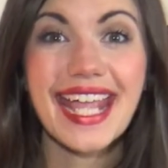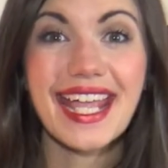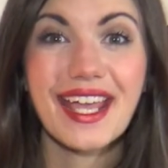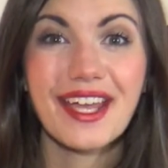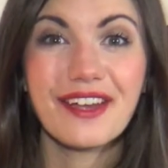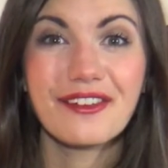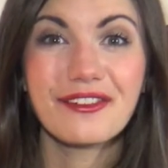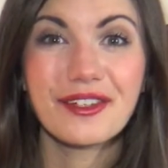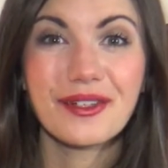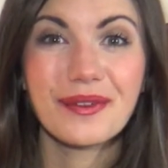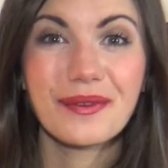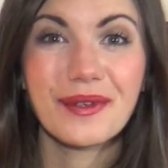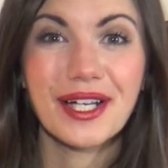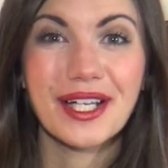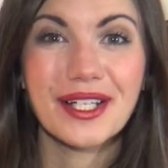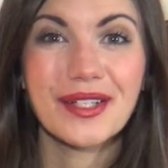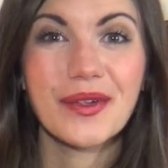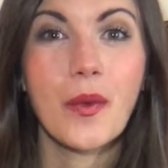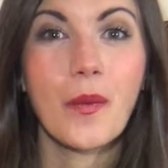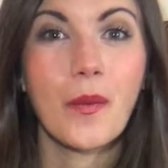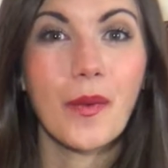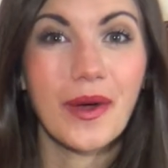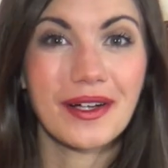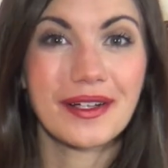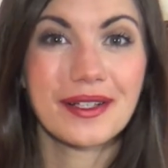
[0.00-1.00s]

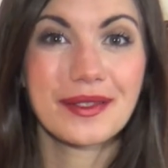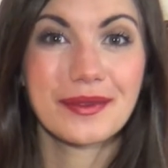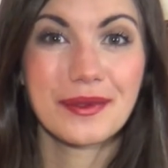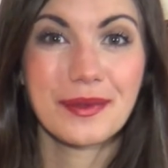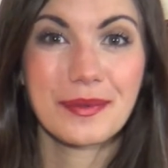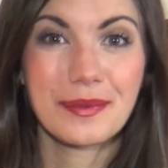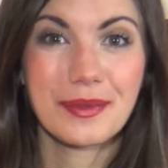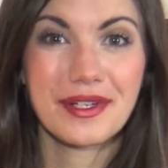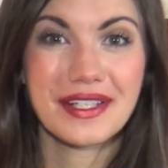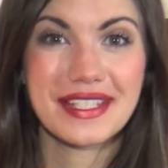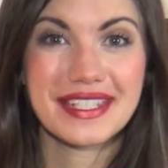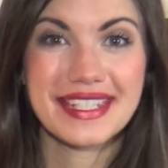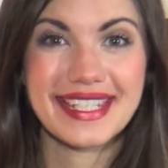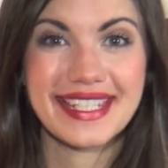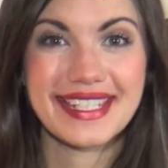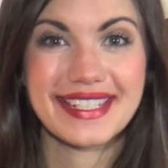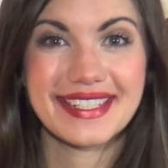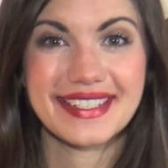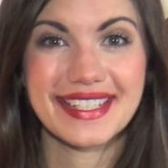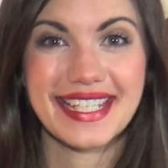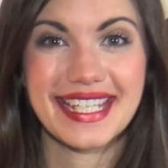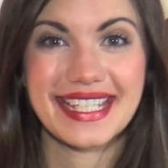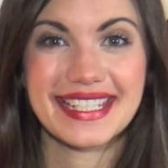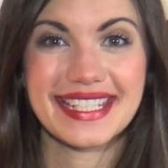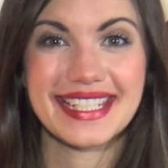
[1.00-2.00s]
everyone, welcome to
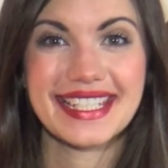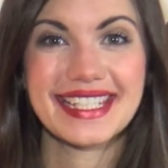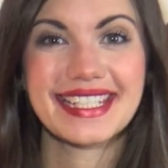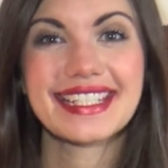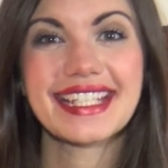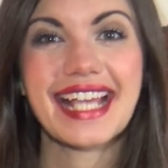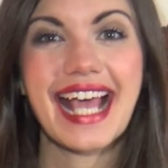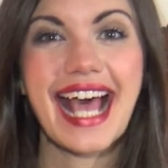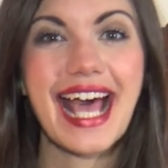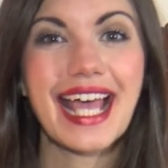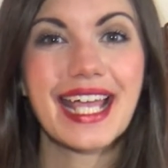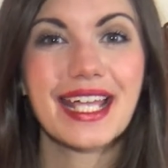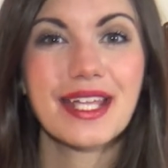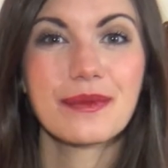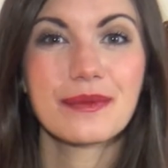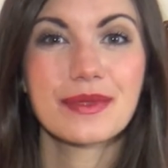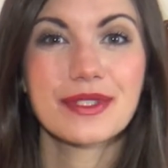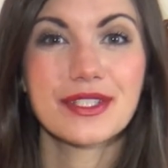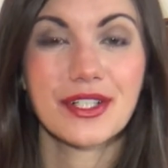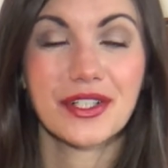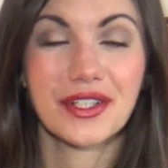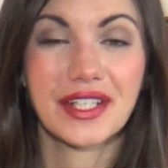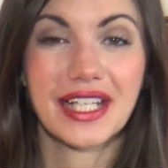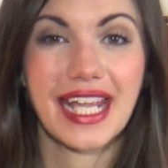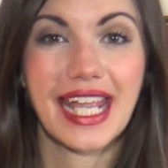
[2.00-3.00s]
Princess Lessons. I am
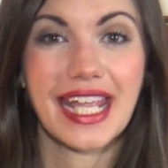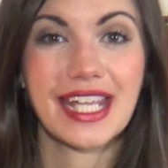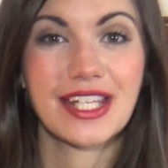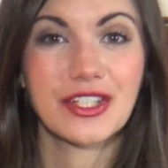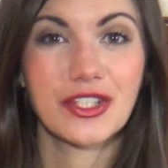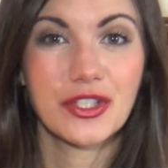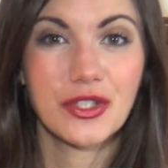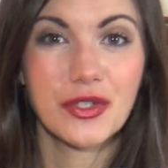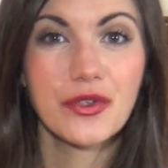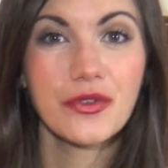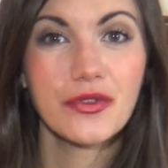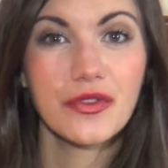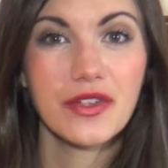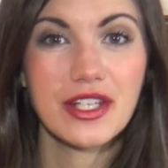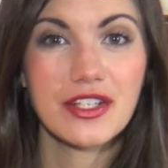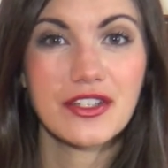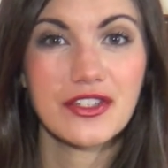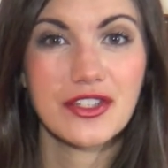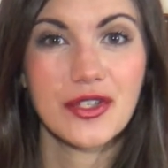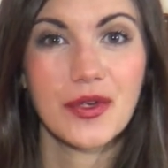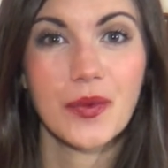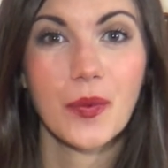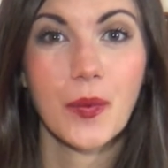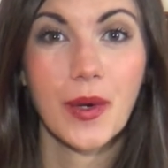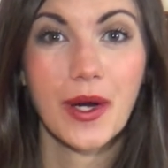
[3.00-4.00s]
starting a new
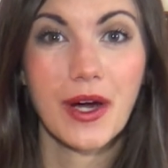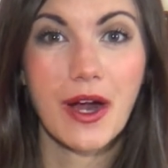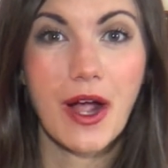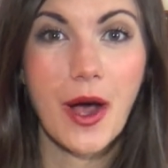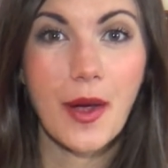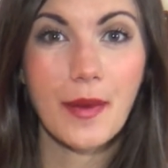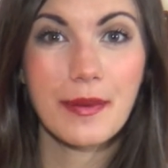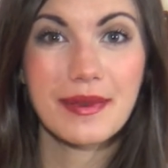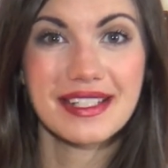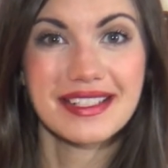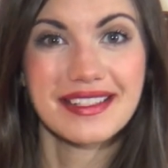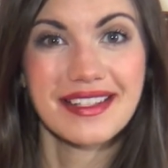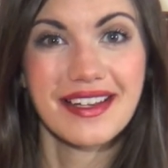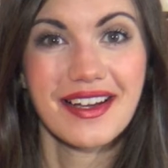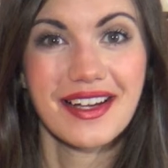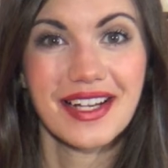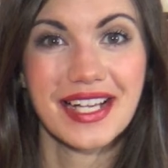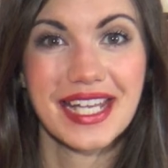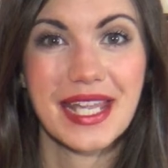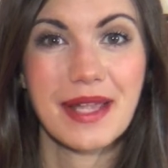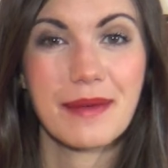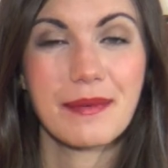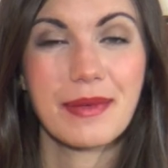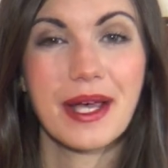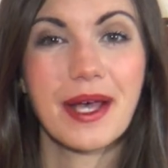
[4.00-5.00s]
feature where I'll be
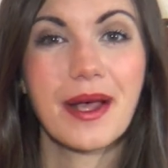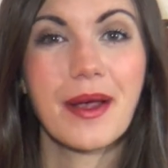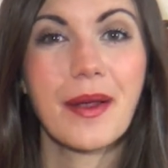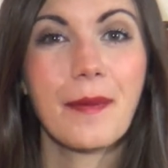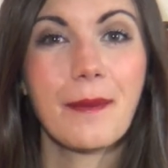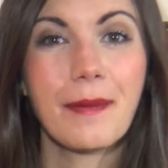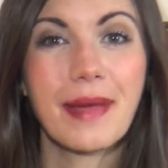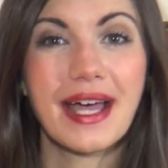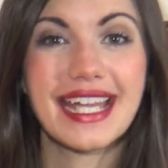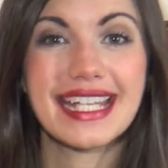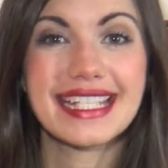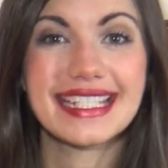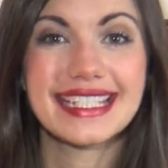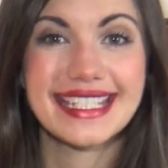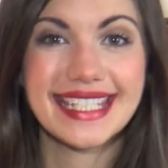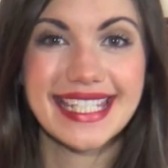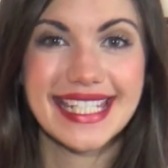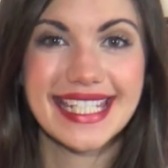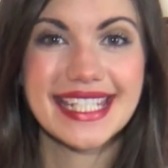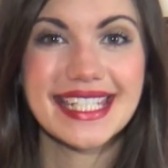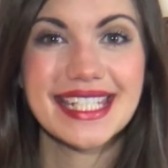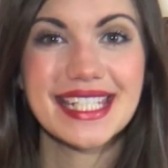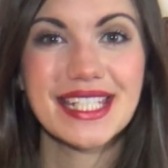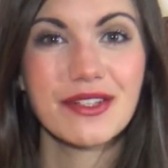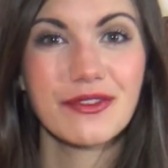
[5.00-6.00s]
talking about my
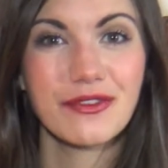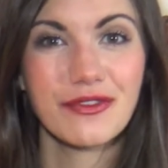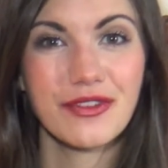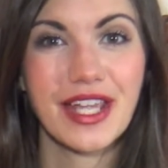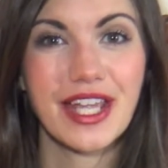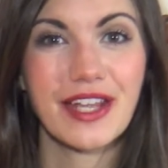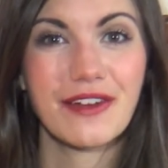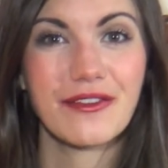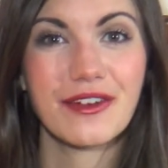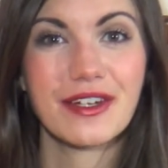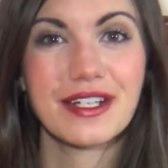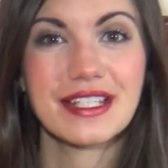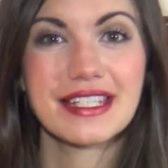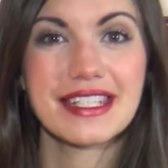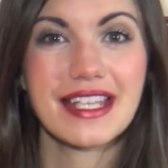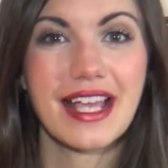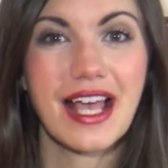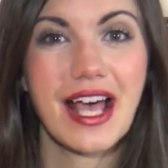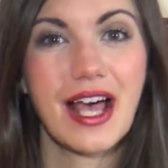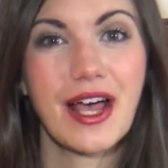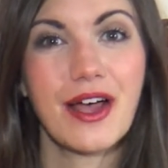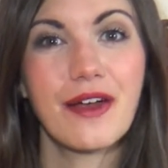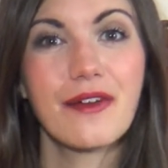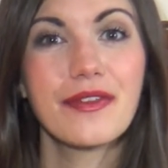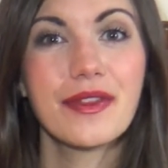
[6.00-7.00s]
Disney favorites
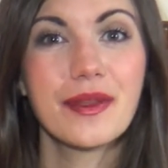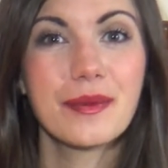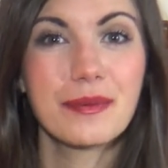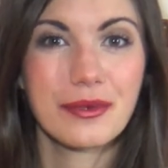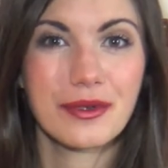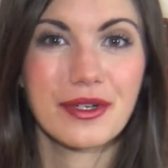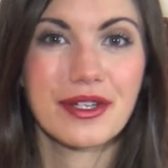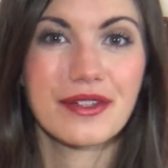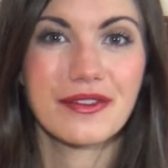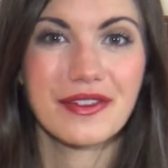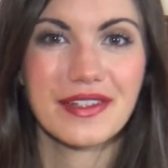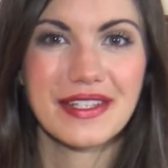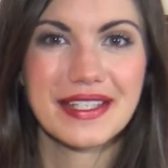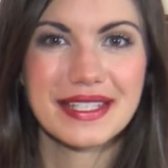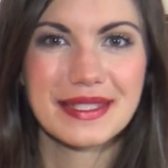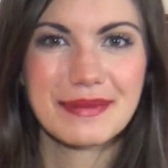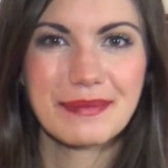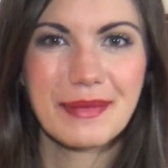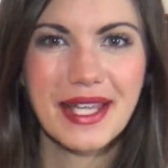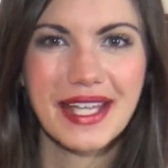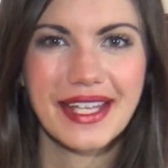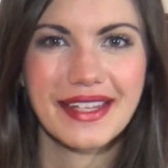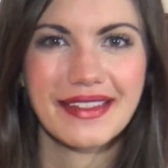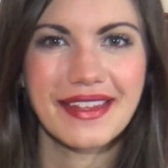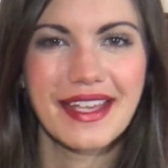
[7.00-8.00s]
of the previous
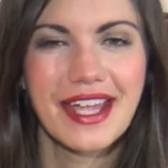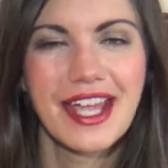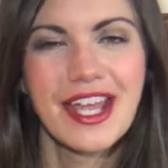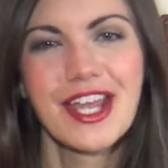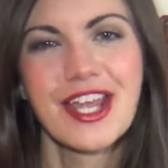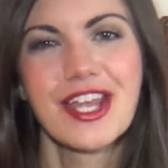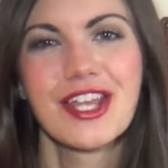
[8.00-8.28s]
month.